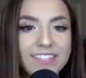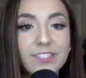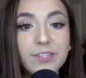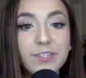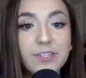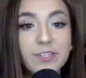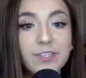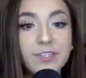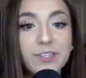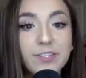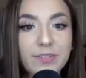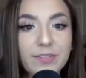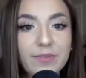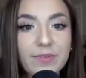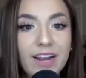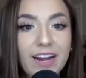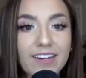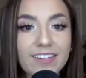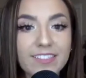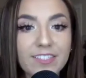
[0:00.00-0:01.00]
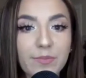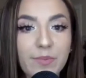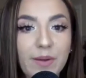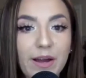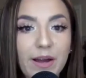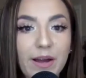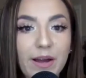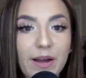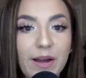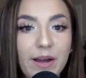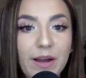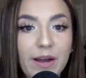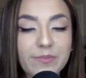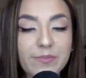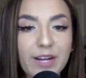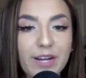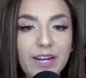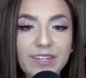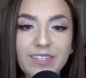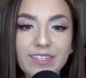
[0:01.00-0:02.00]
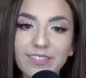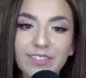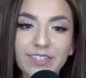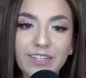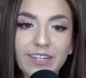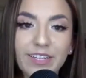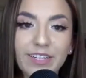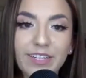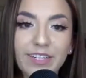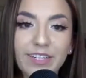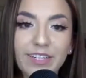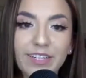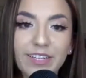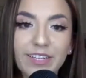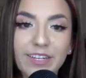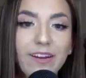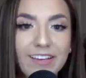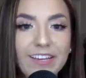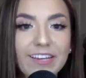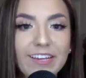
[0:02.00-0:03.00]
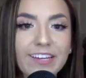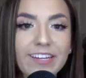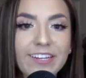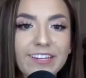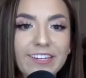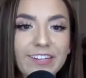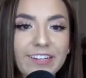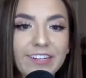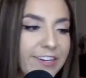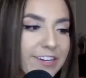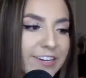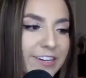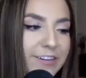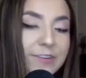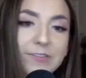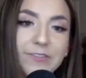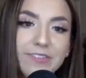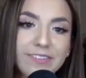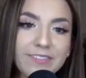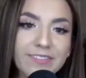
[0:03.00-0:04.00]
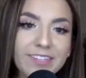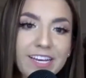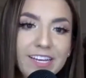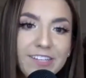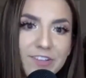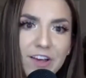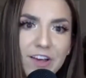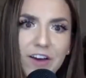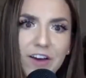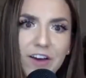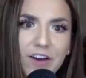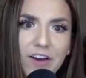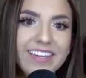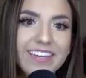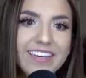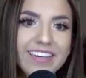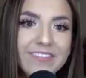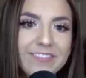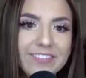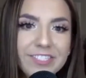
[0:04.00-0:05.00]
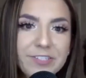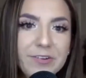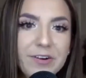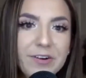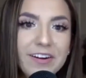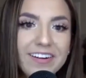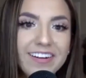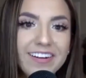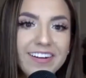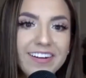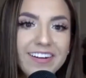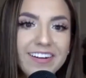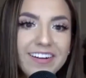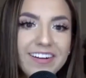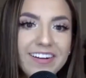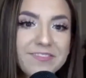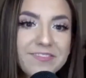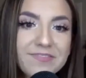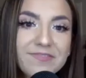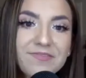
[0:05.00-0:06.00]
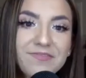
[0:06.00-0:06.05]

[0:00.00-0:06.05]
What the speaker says: But it's cool because you practice your powers, and you practice your embodying in your own sovereign being, which you are, so.